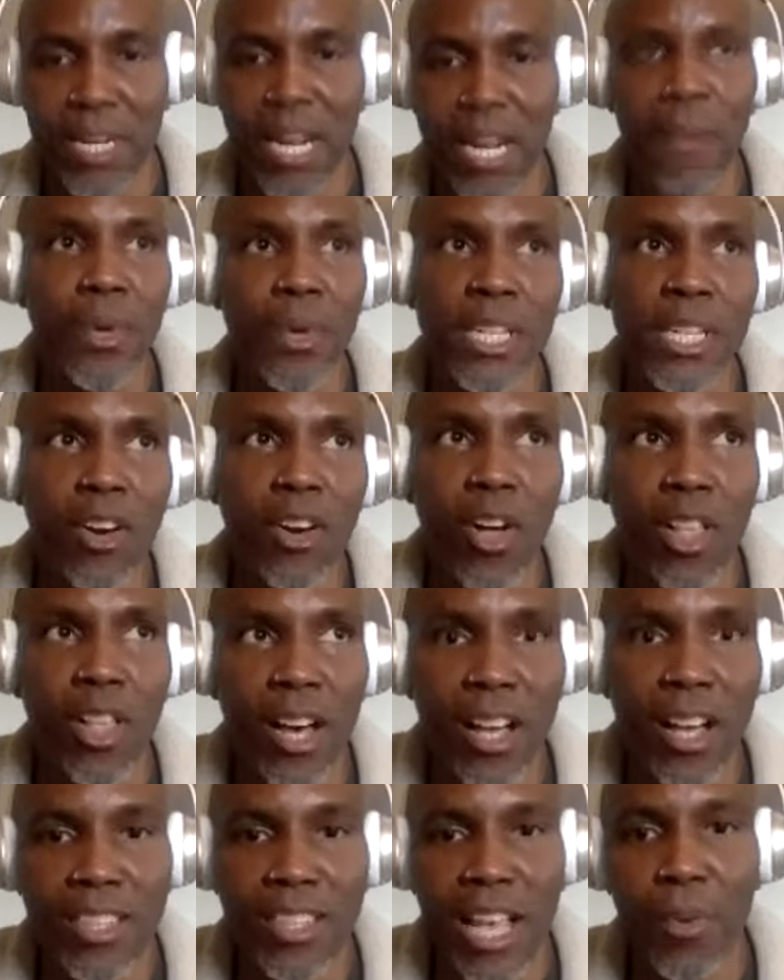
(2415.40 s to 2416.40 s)
But I wouldn't call
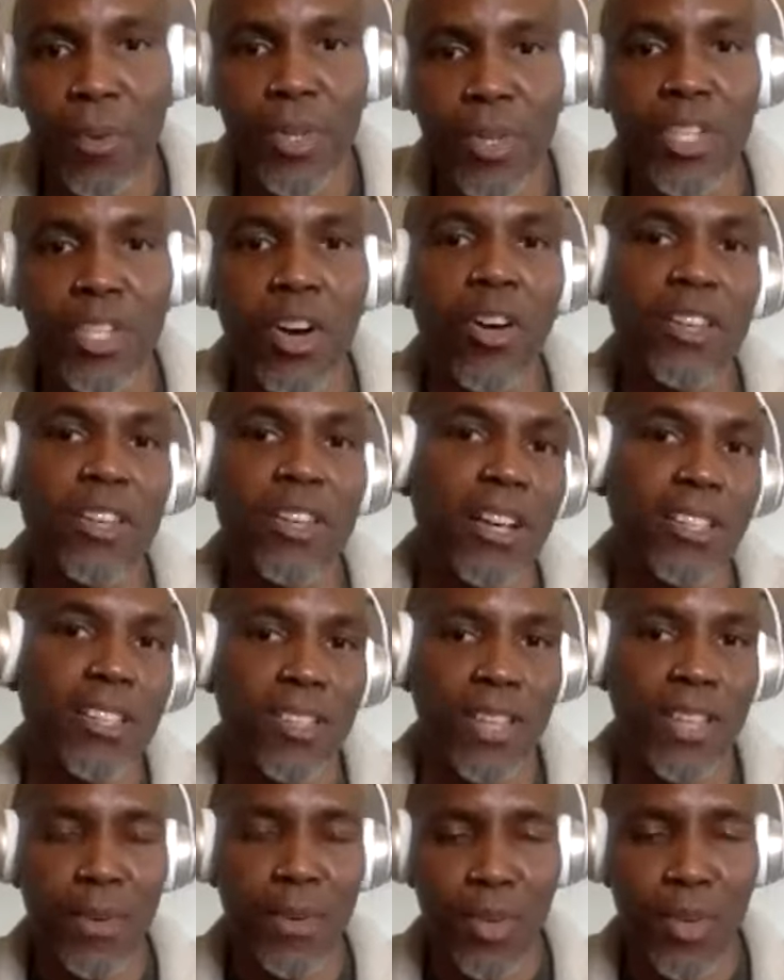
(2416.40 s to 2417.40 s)
it hustle. I would
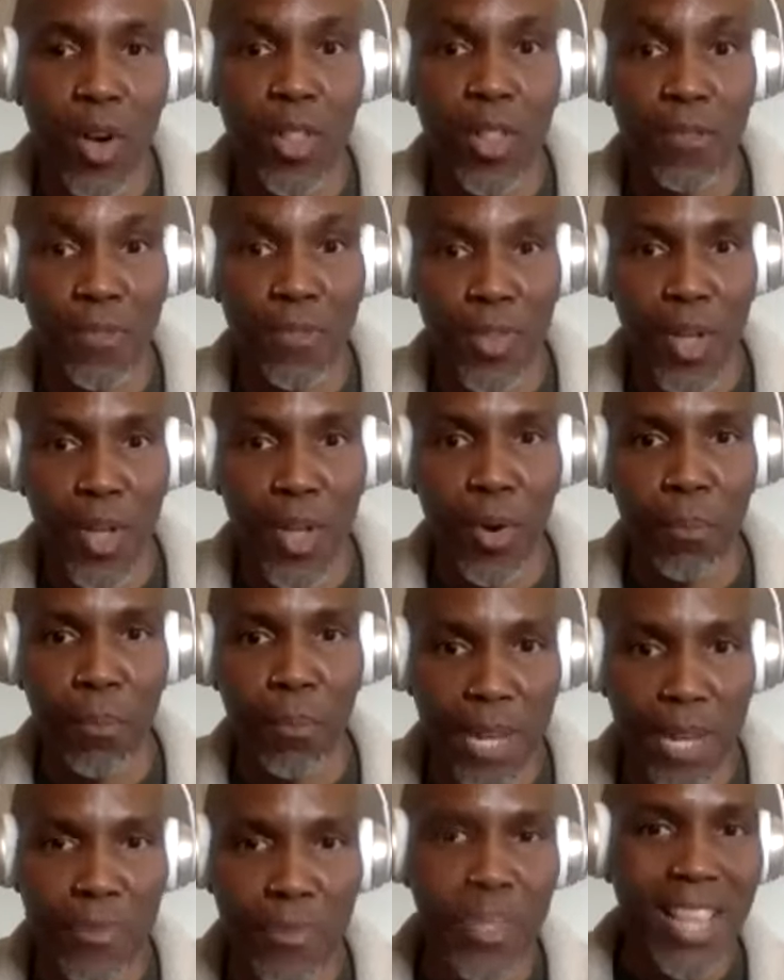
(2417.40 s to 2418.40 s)
call it flow.
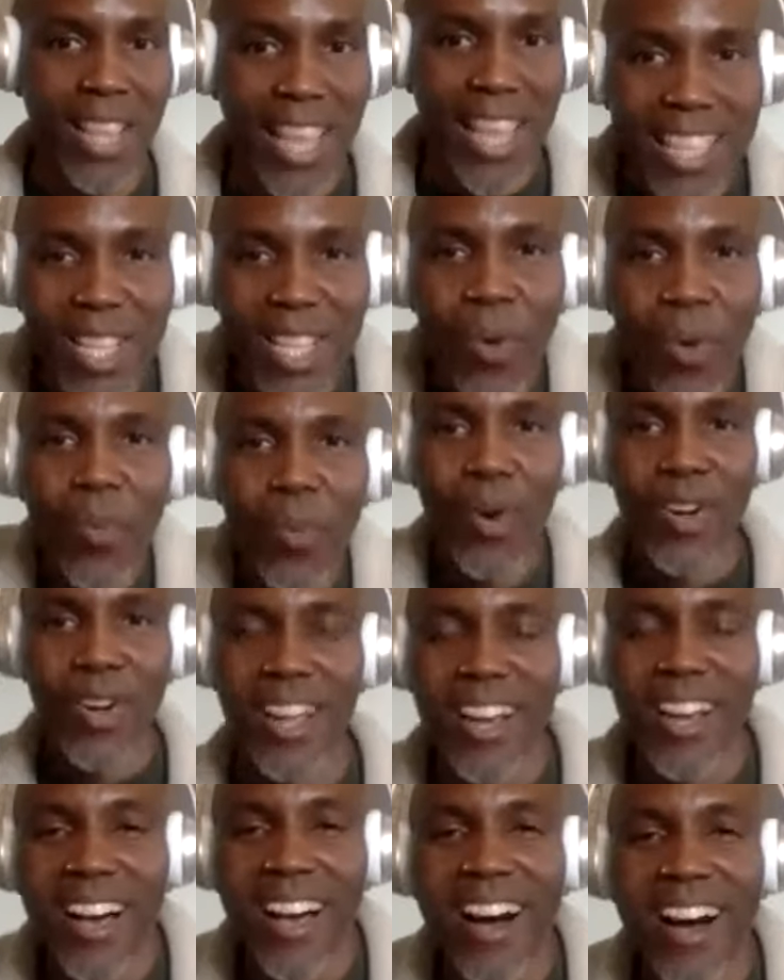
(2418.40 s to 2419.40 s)
But if you like the
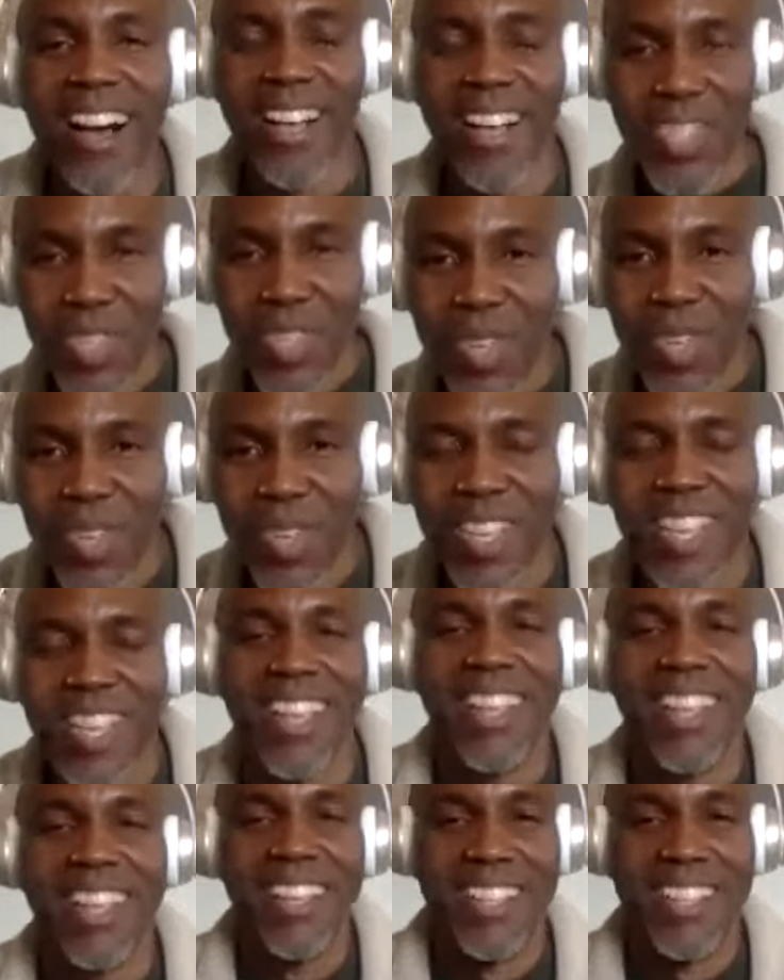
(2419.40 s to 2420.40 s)
word hustle,
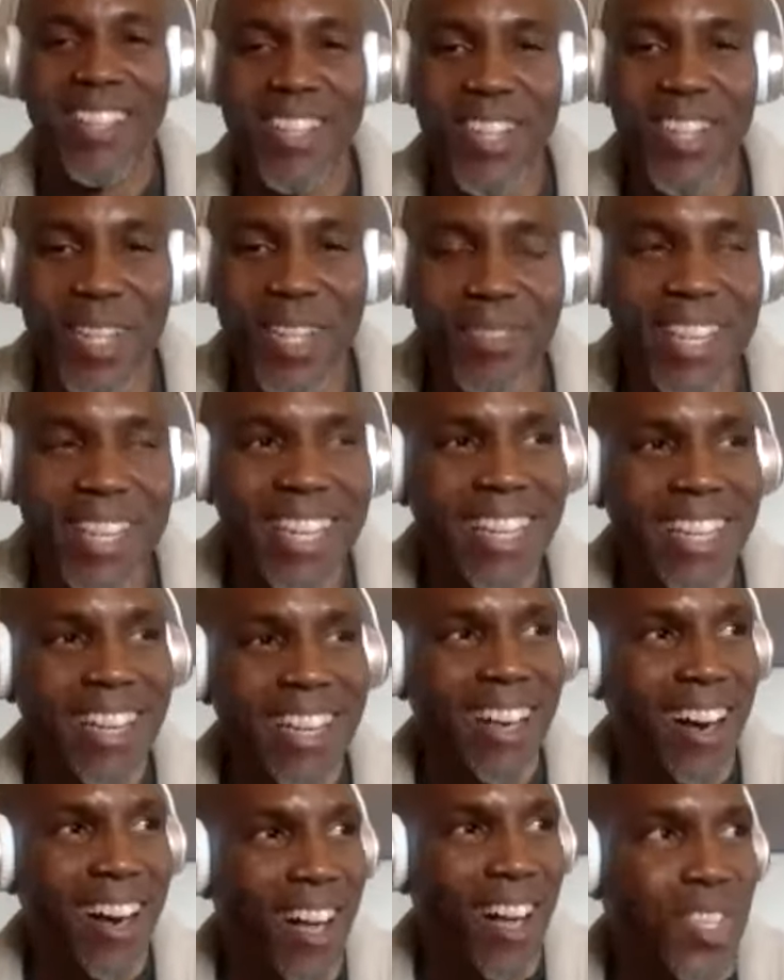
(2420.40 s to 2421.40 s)
you know what I
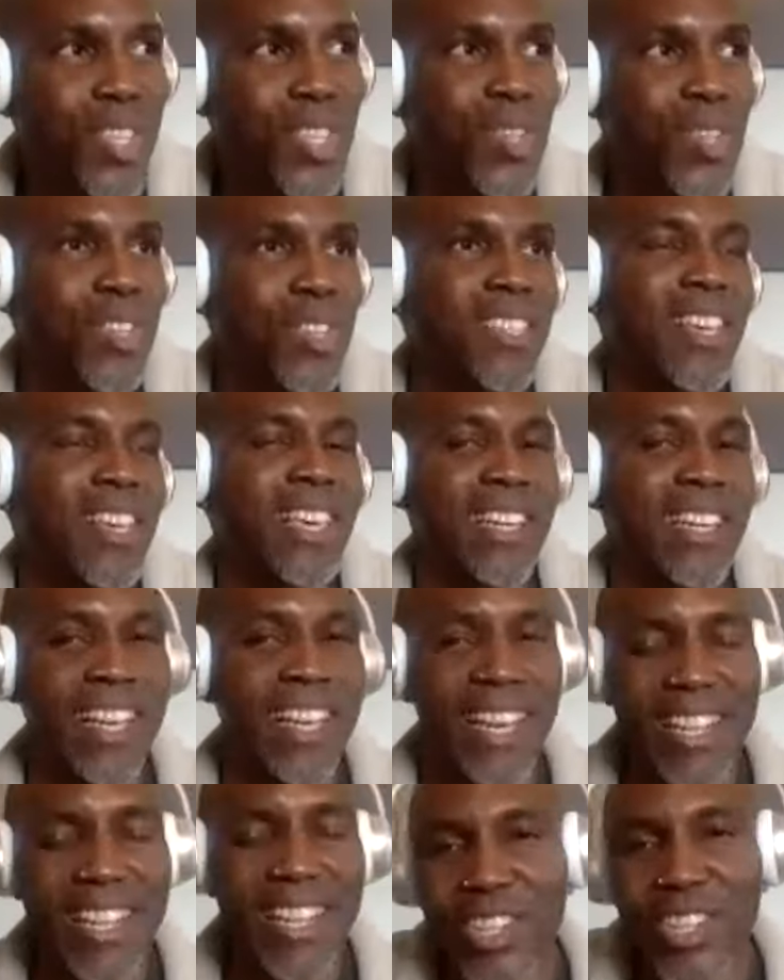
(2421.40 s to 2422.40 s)
mean? Hustle is like an
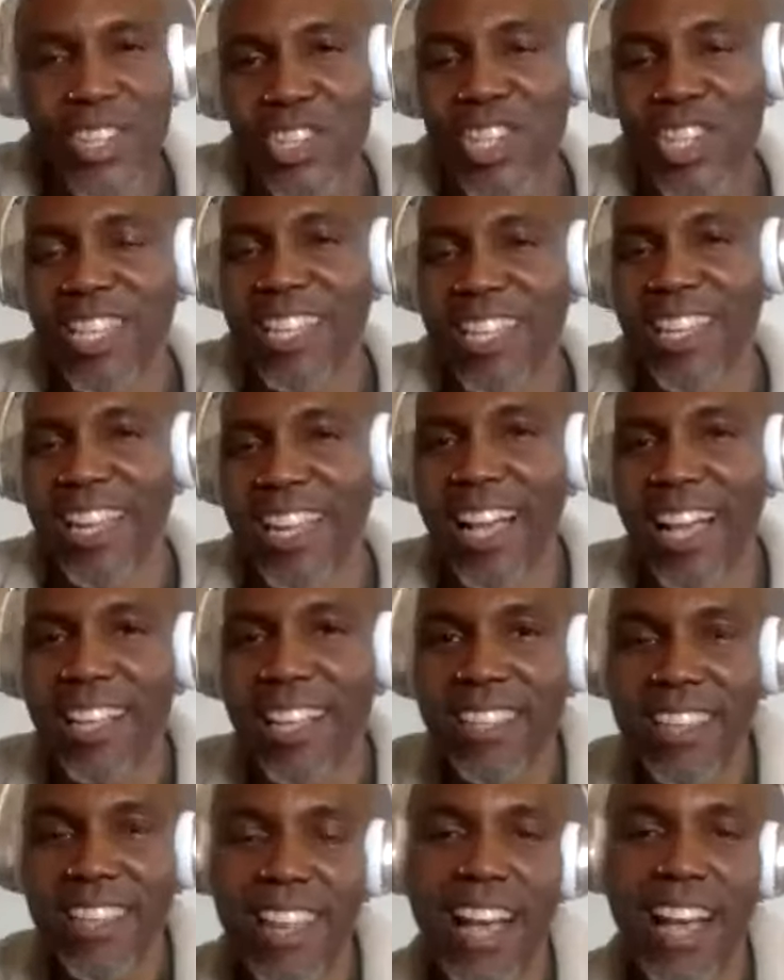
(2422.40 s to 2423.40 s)
energy. It
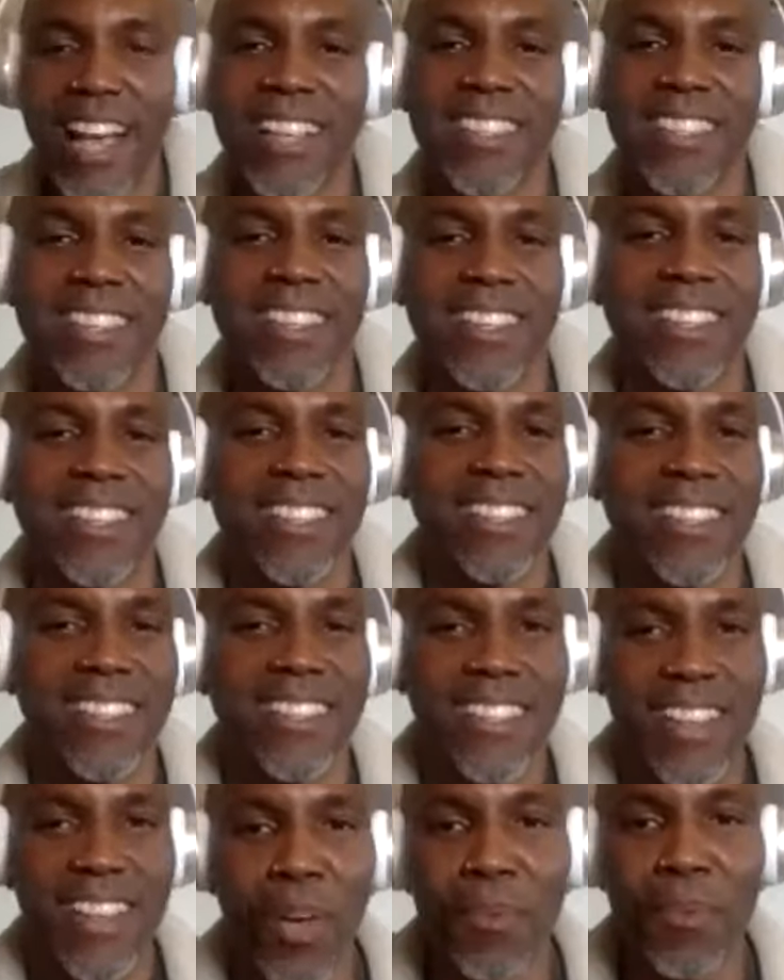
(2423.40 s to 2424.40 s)

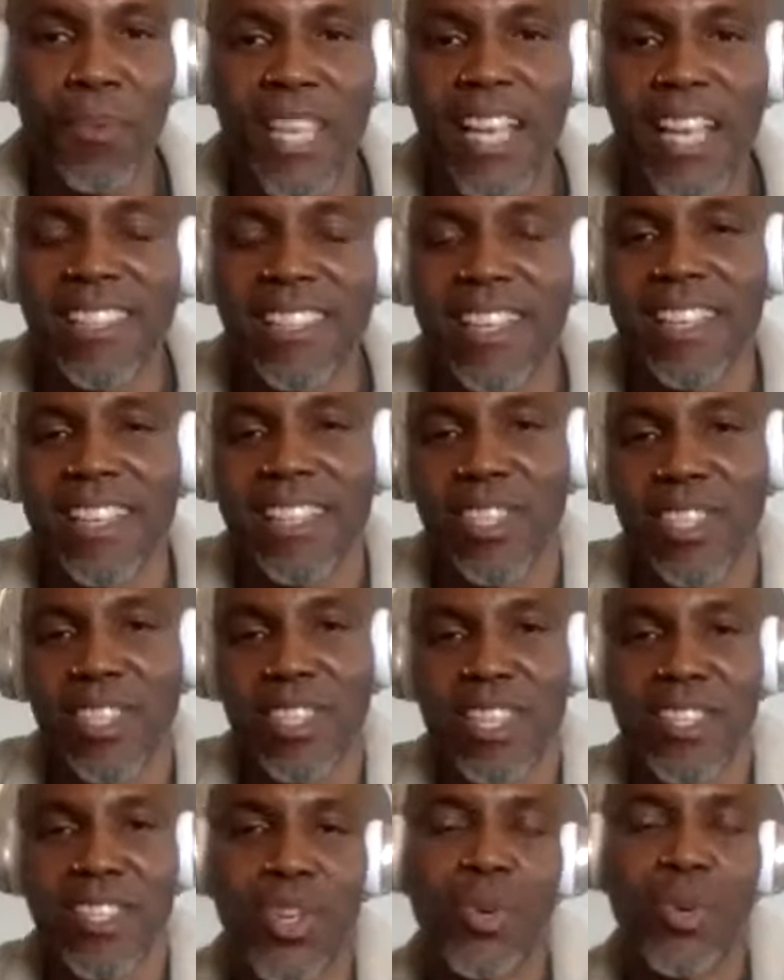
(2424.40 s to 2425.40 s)
almost has
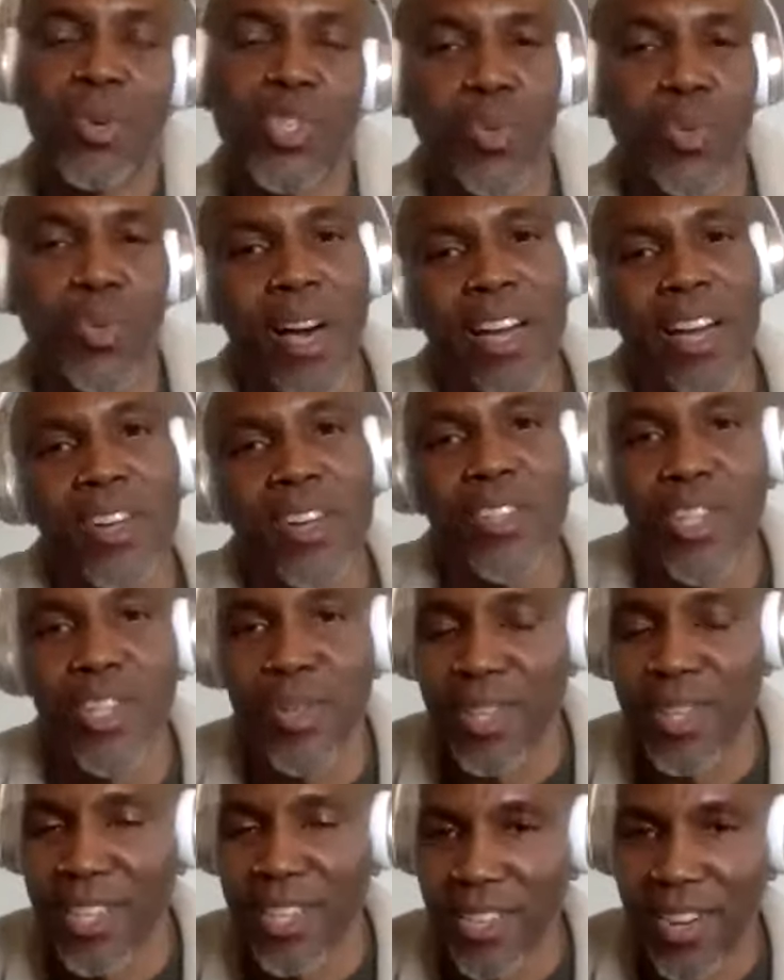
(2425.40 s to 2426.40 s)
its own swagger
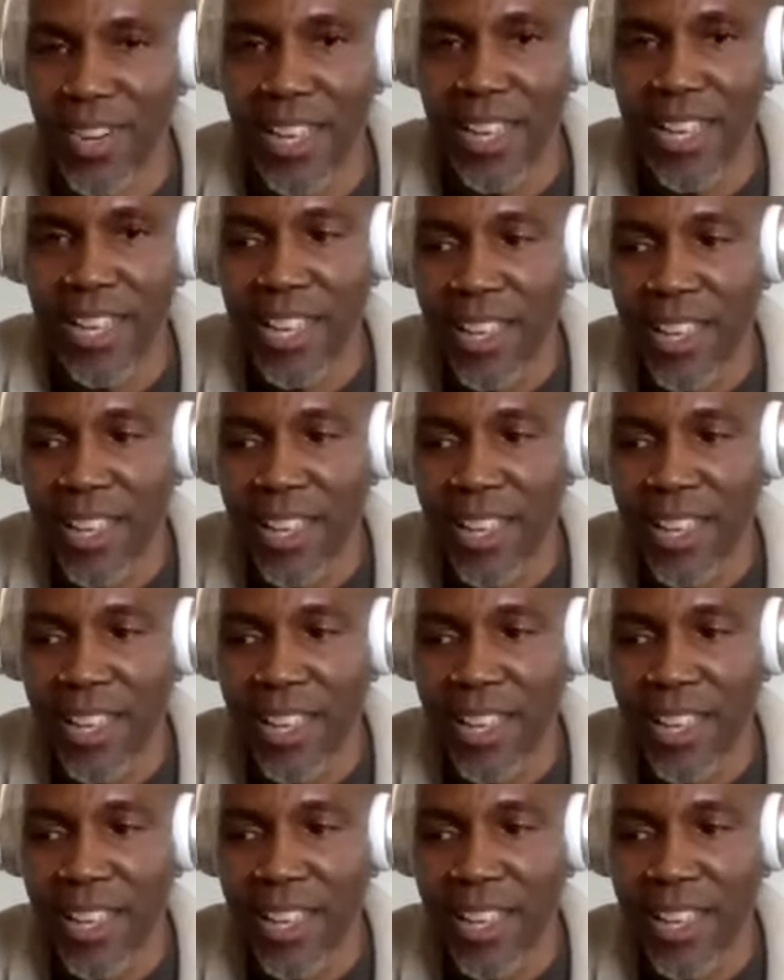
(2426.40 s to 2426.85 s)
to it. Right.